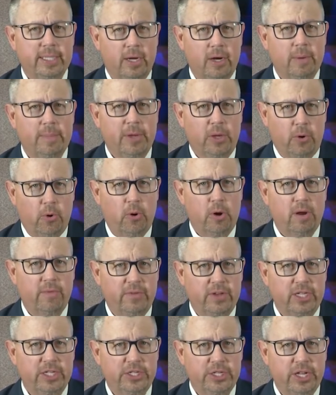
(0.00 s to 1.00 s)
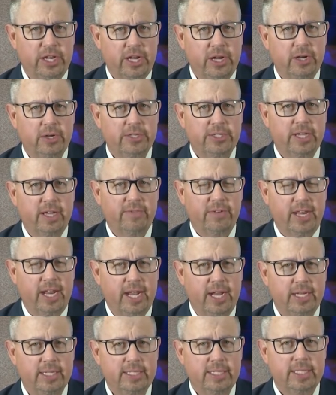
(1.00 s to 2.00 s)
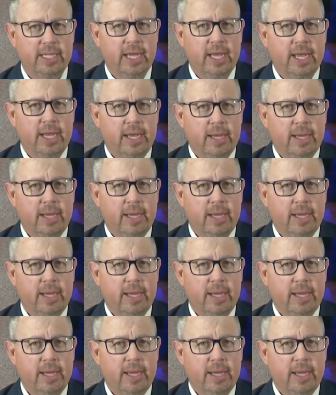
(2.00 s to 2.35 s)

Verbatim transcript: Army Corps of Engineers, have announced